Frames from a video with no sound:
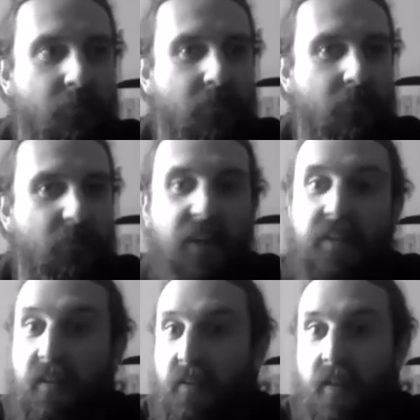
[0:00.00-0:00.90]
Things
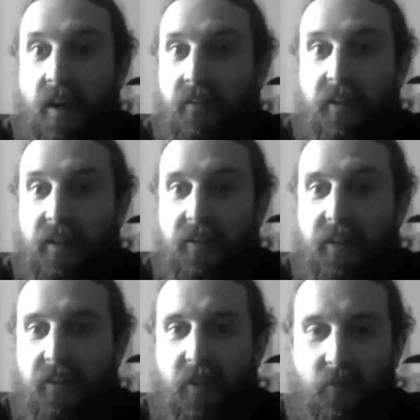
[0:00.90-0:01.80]
like that.
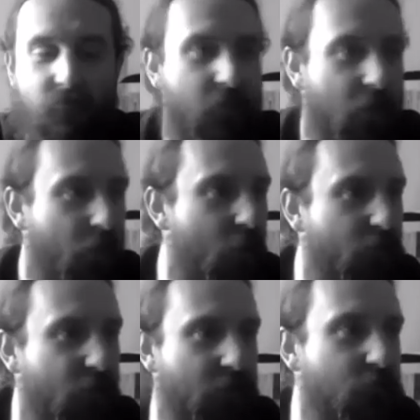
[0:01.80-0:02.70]
A lot of
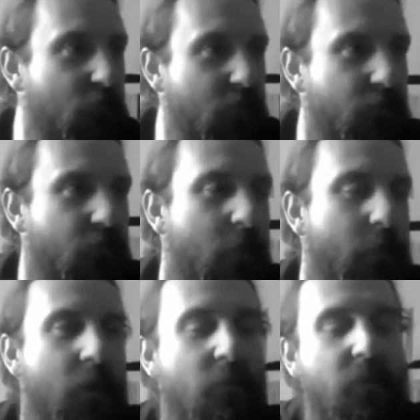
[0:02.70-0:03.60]
things were running through my
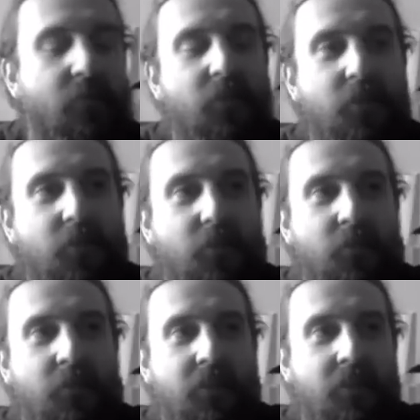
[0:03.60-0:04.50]
mind when I first
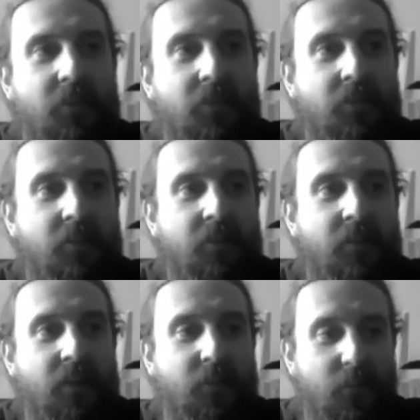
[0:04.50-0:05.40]
joined, and
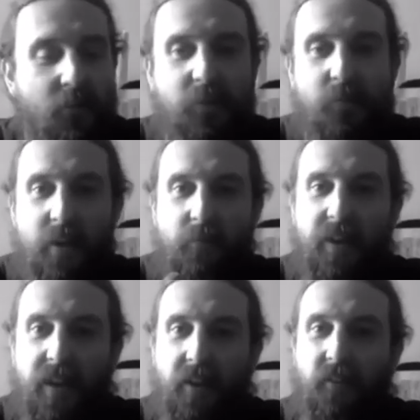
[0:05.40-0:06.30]
so it's always weird when I
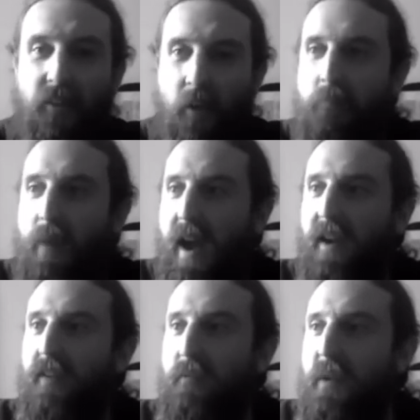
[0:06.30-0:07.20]
get to go back
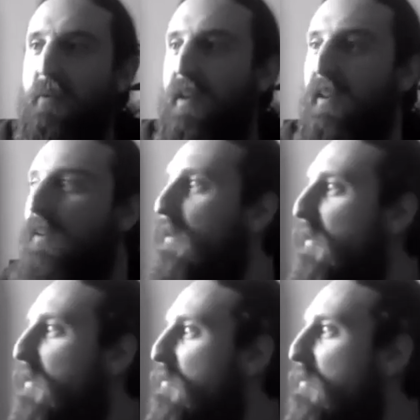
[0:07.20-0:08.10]
to Munich because it
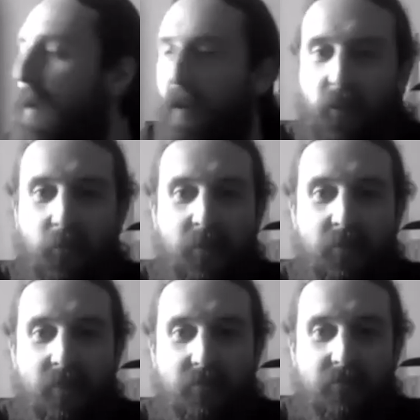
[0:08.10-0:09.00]
just reminds me of that
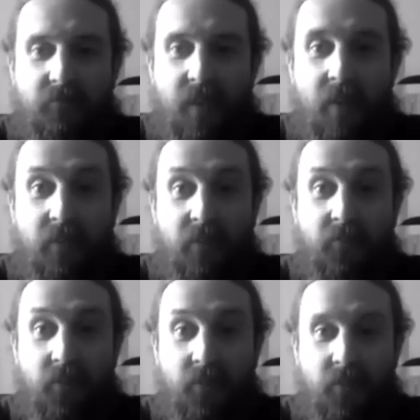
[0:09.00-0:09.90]
very
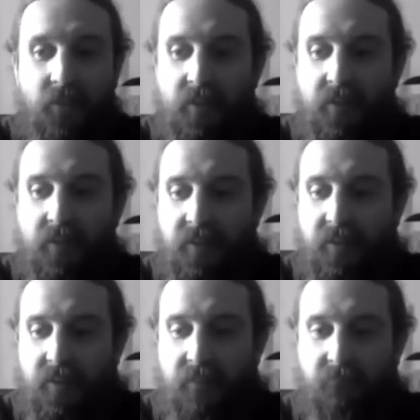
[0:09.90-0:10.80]
first
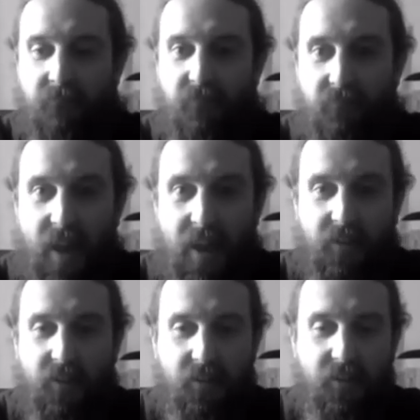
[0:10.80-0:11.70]

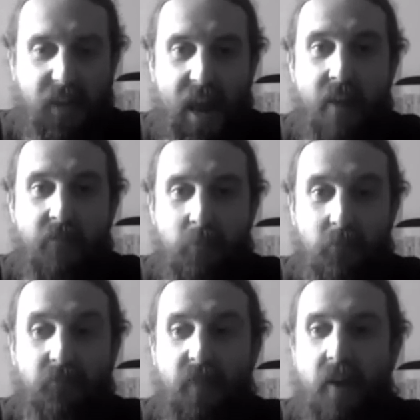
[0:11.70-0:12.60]
scary but
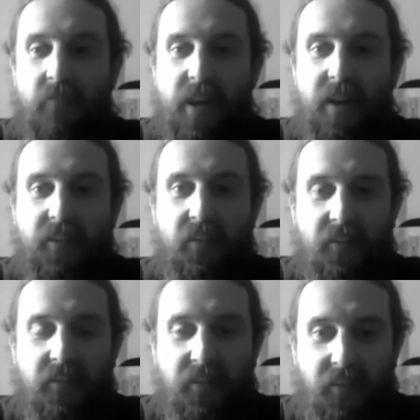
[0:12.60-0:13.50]
very
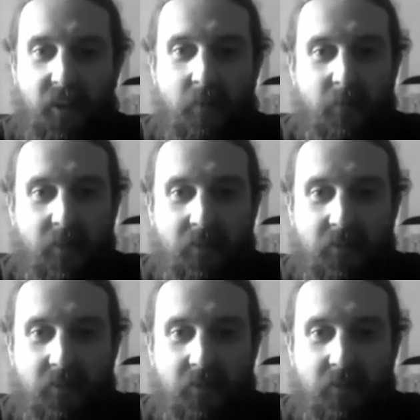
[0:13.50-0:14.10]
exciting time in my life.